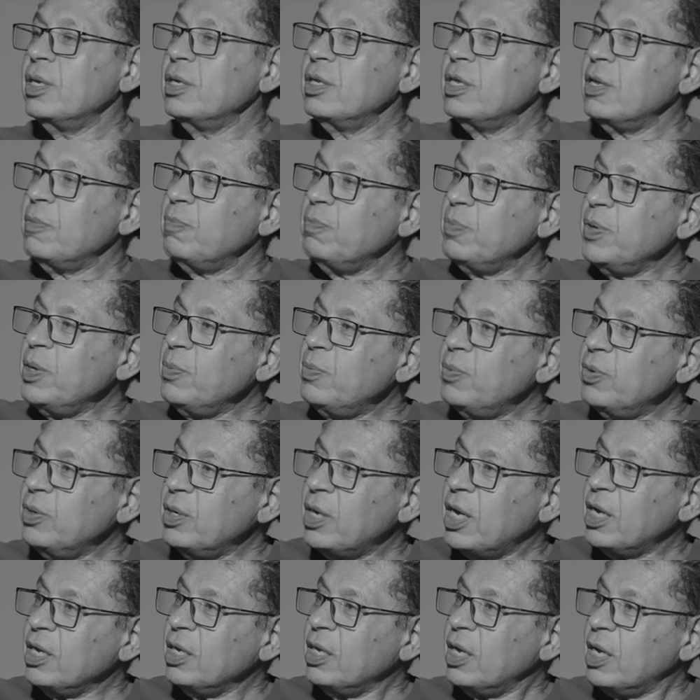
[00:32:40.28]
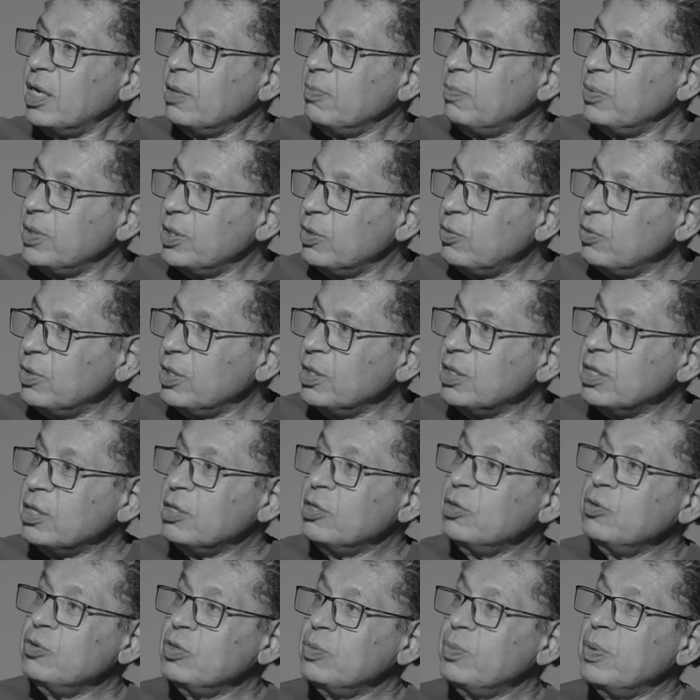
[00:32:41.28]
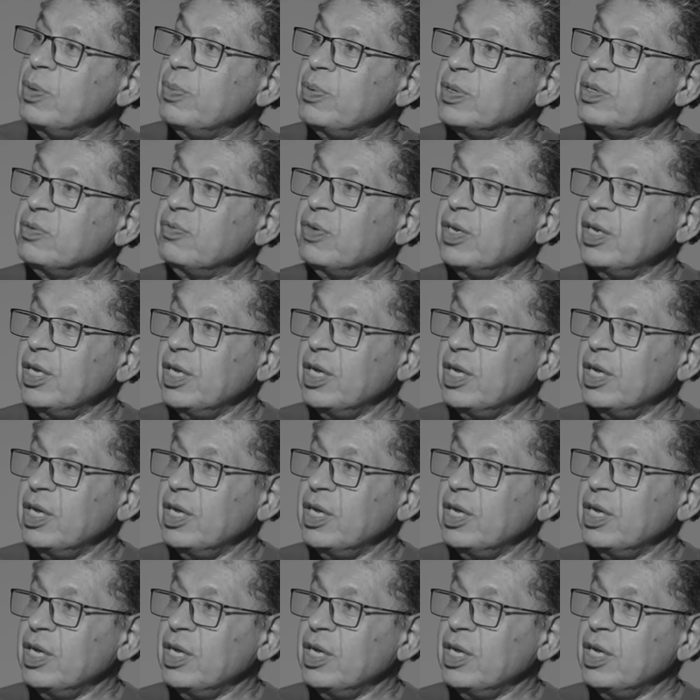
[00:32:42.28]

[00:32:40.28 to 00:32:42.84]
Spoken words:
the people, I've been looking at newspapers very